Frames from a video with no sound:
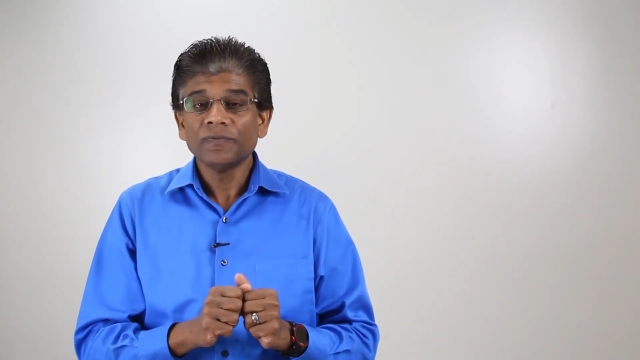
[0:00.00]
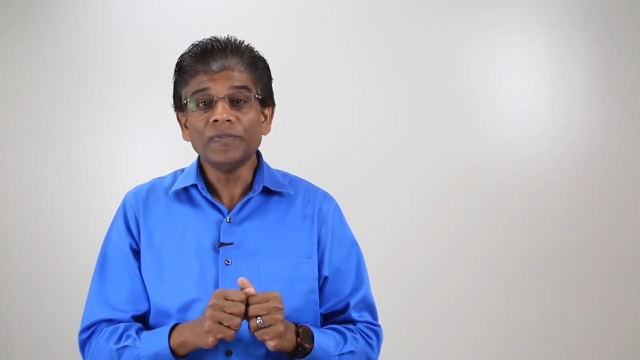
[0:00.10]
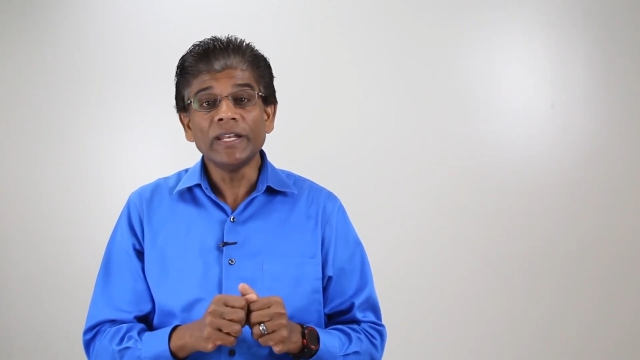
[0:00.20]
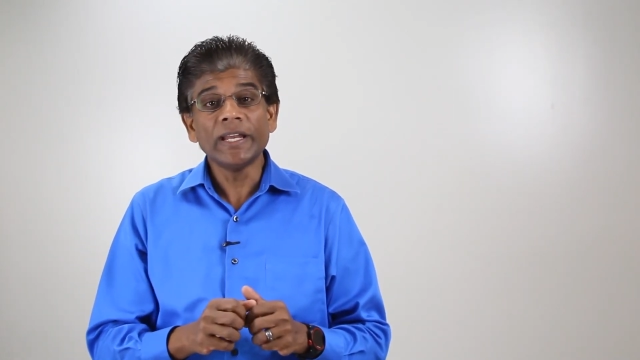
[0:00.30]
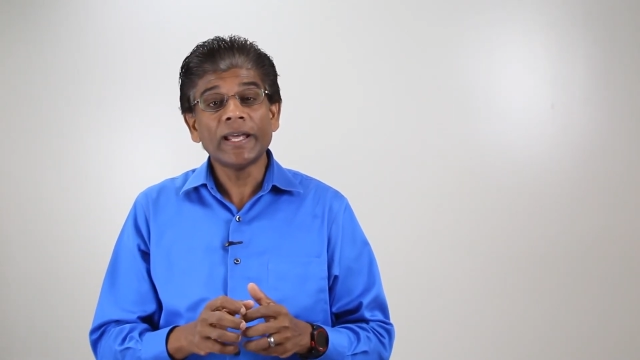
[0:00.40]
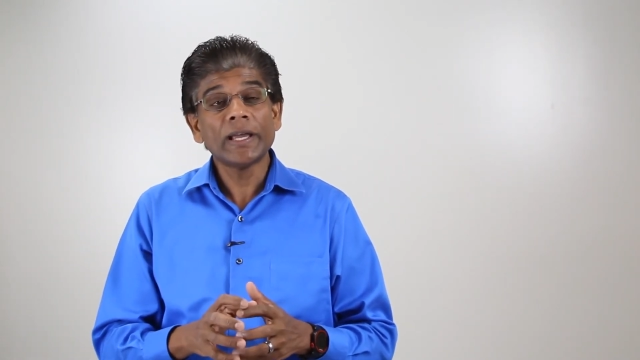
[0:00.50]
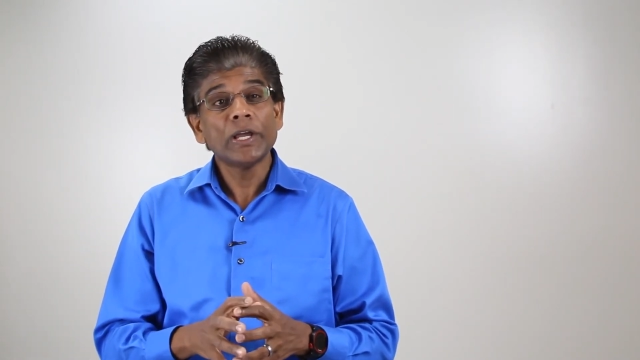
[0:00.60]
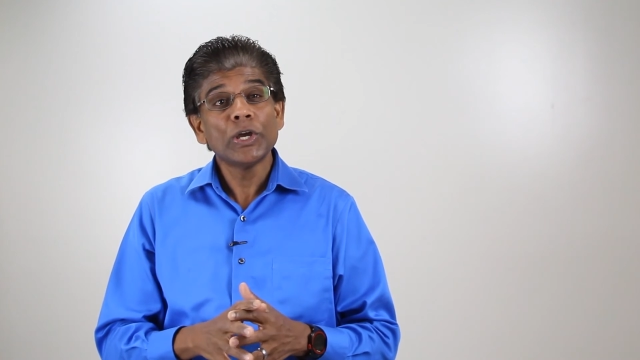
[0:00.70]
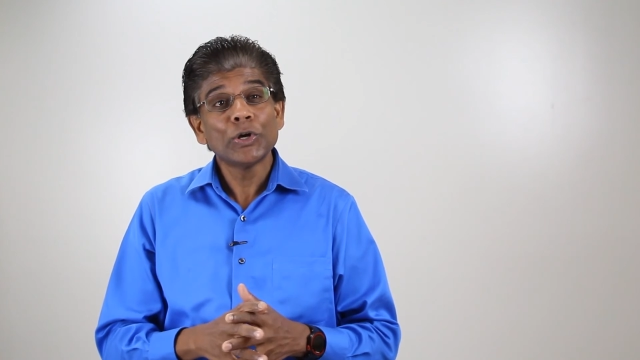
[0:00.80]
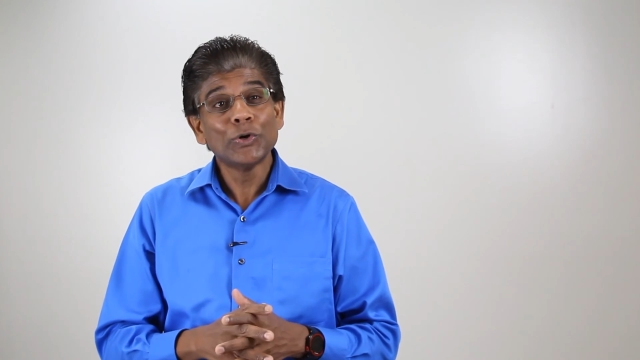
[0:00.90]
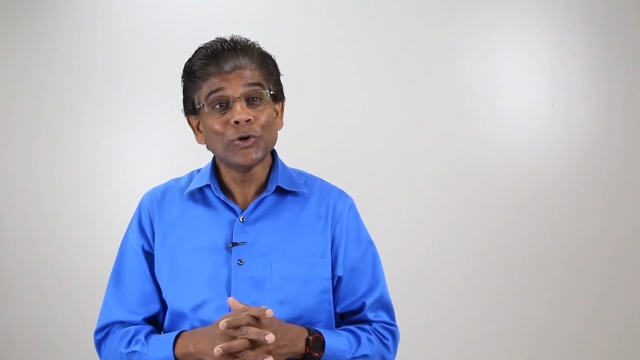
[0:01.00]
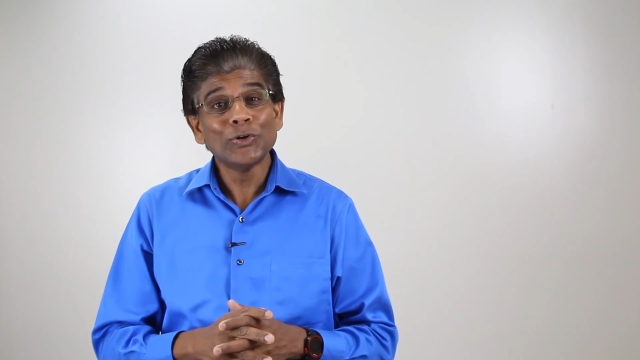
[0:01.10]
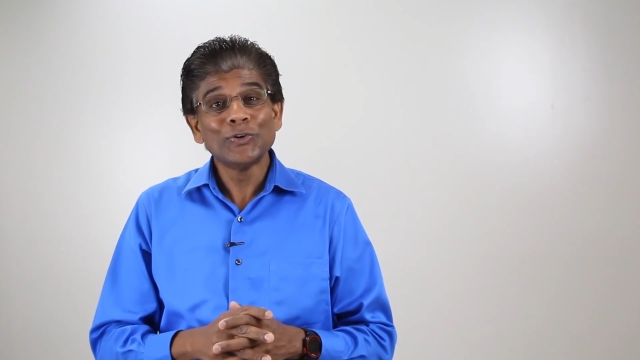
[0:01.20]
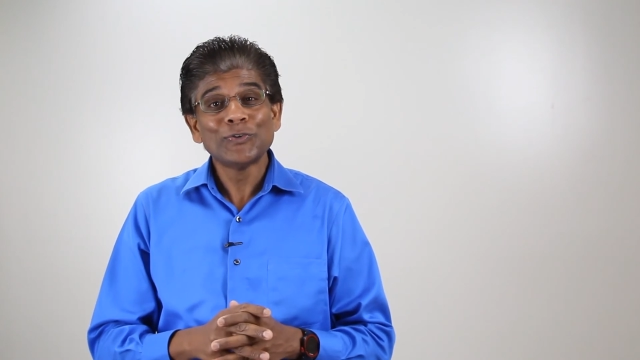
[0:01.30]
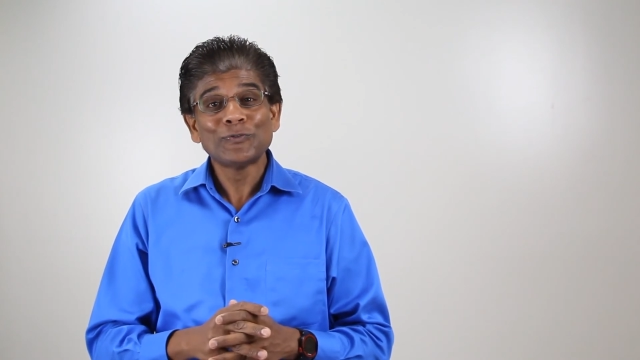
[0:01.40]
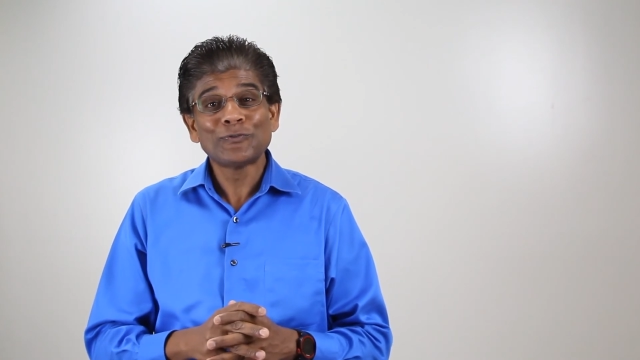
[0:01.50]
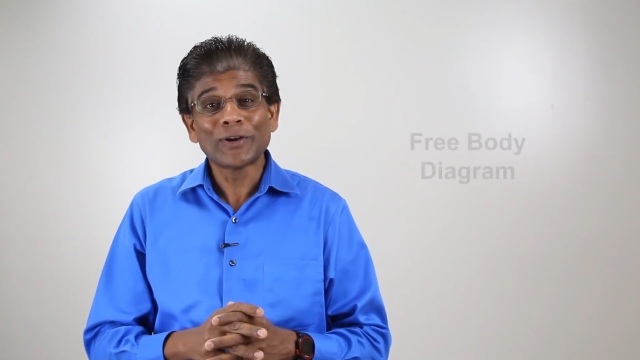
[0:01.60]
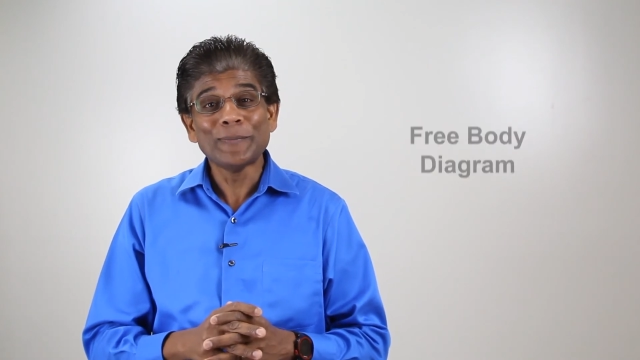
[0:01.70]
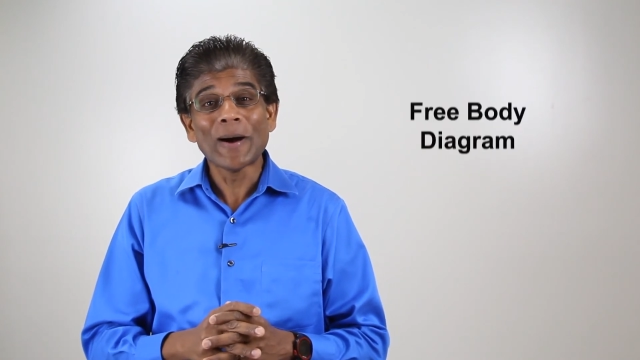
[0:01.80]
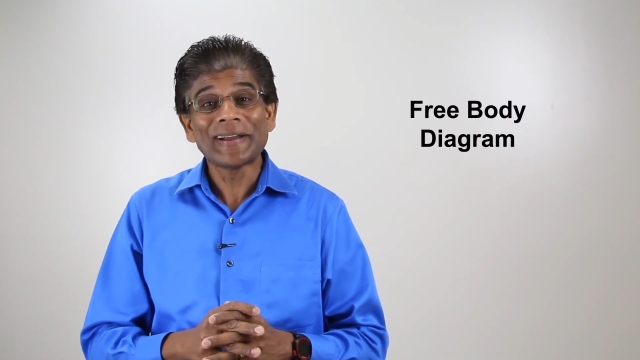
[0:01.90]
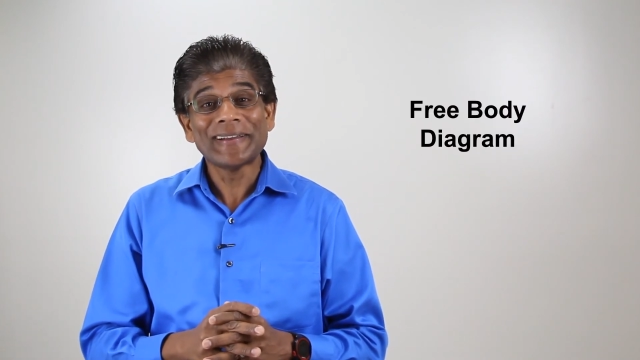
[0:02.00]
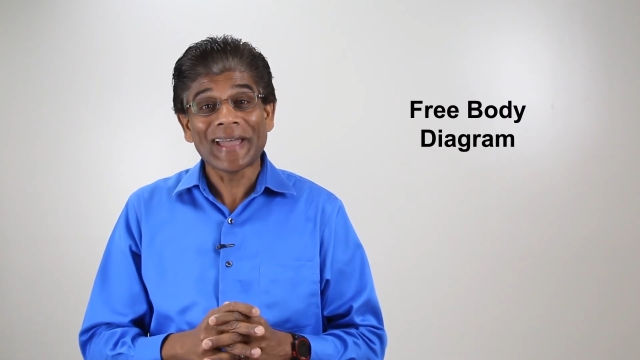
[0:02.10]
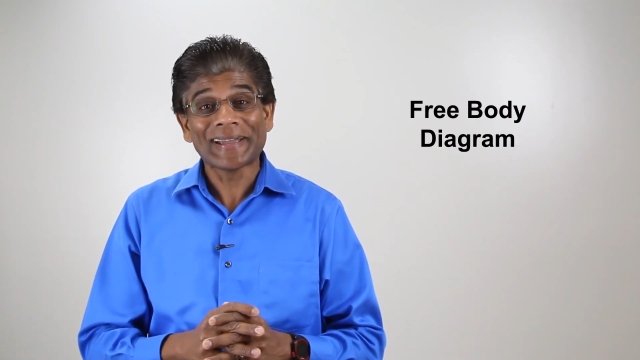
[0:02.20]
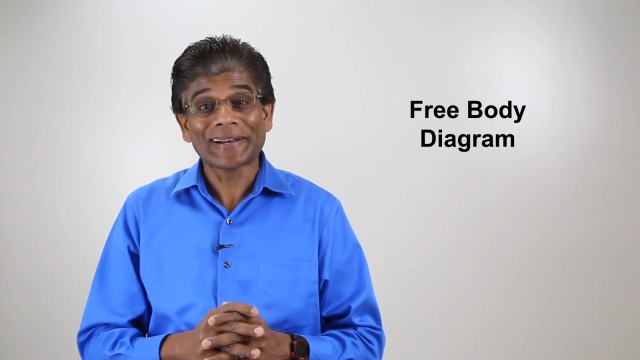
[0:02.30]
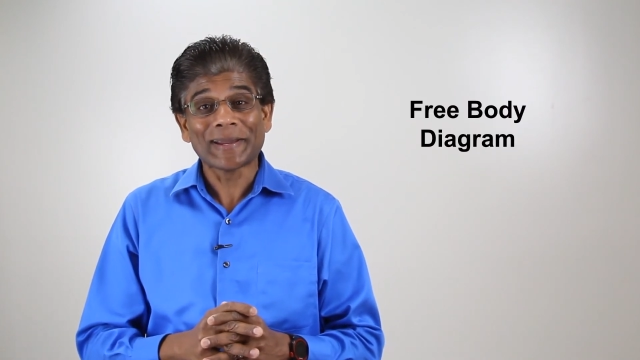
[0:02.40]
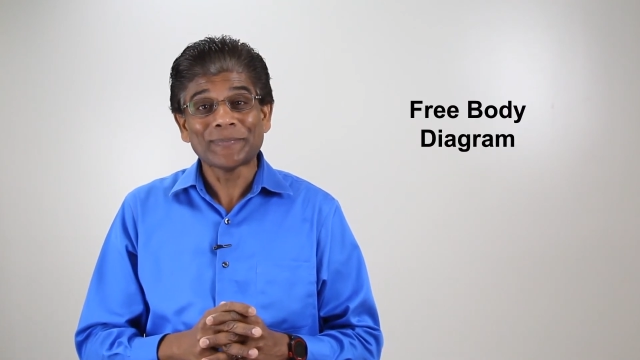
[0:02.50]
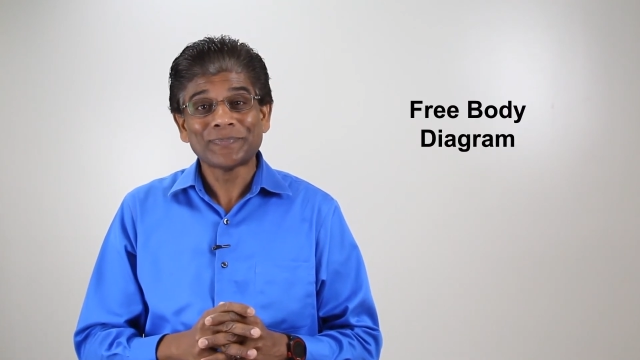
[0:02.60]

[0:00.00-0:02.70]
we need a good free body diagram.